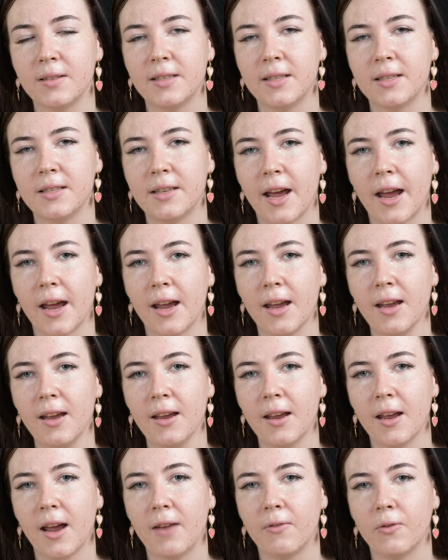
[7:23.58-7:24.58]
a day,
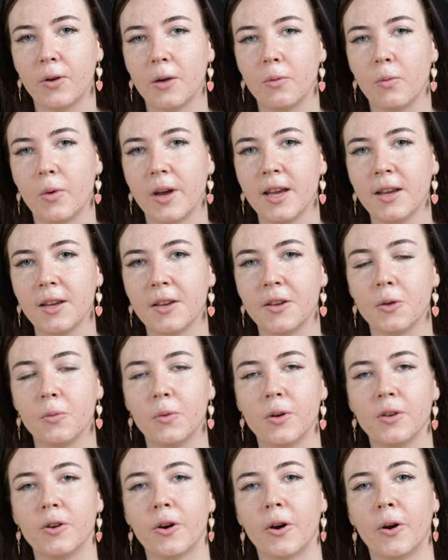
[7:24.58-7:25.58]
every week, you
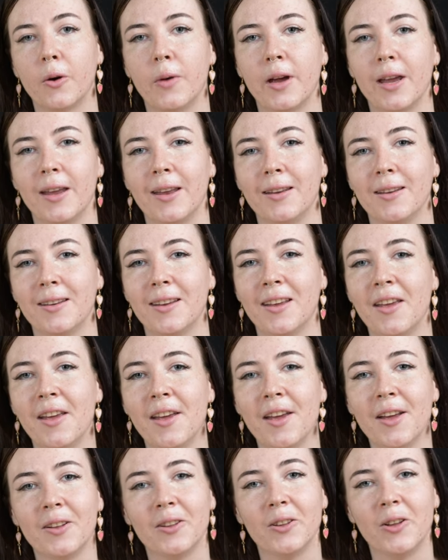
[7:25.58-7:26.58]
would go
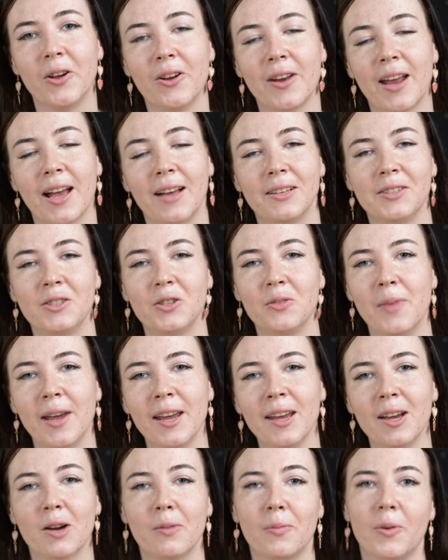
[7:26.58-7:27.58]
and learn how to do
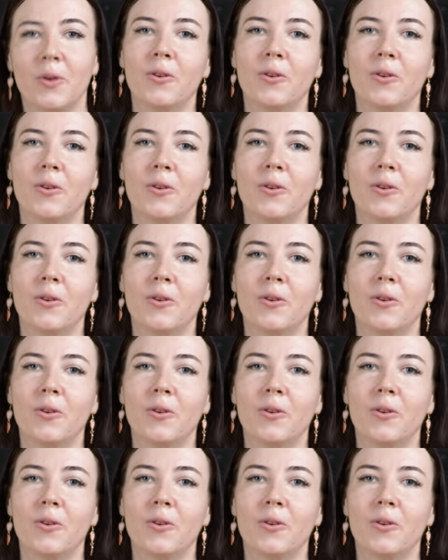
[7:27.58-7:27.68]
makeup